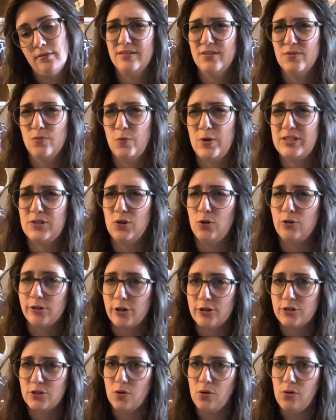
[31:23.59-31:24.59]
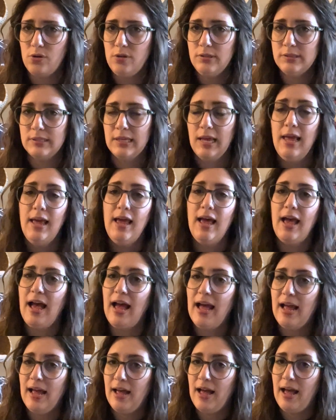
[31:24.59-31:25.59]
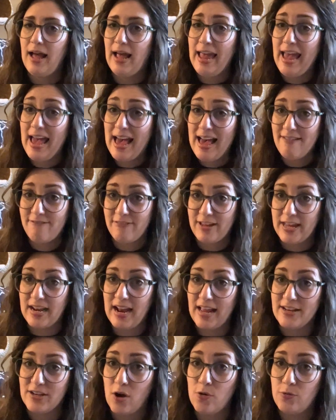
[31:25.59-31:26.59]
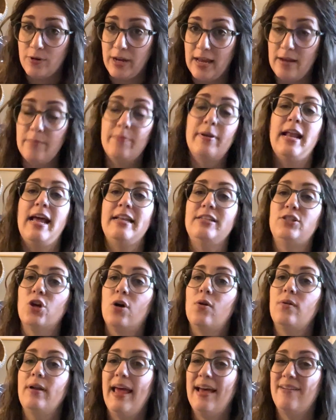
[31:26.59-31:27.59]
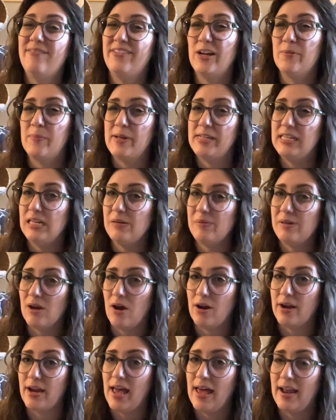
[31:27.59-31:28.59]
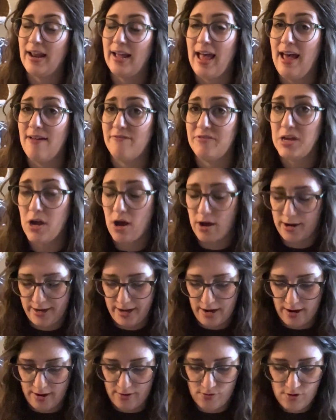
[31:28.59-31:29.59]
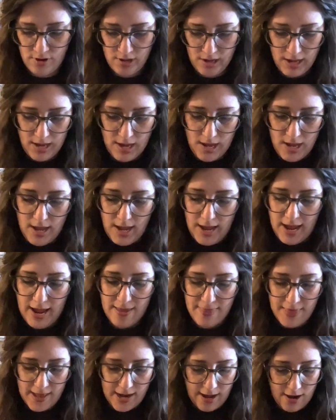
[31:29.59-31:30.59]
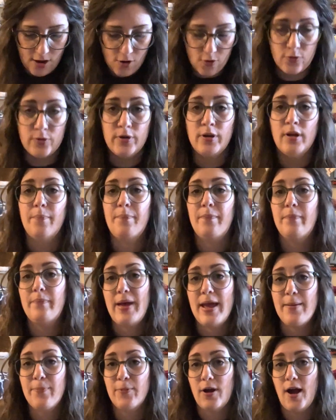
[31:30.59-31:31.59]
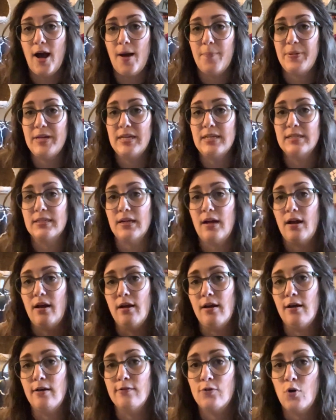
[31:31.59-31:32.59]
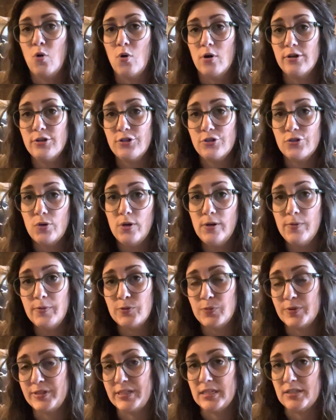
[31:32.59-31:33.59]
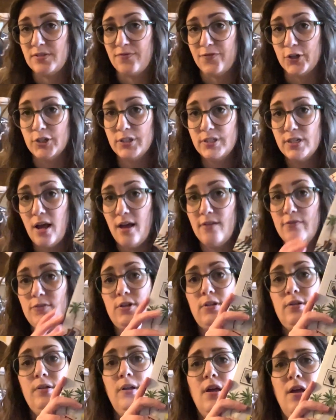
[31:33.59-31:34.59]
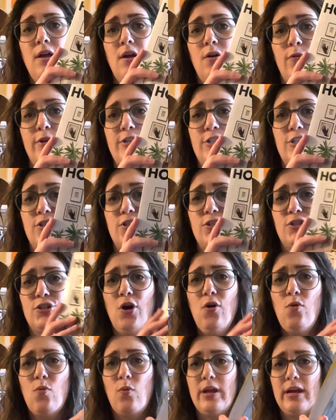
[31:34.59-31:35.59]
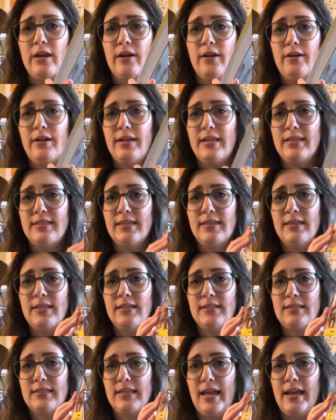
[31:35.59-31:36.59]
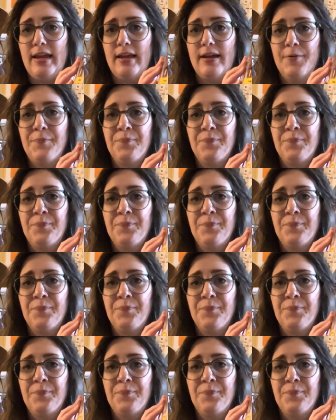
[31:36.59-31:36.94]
We Sold Our Souls. I have it, I own it, but I don't have it on my TBR yet. I have the audio. And then I own paper copies of Horror Store, which was his first novel, which is so weird. It's in this like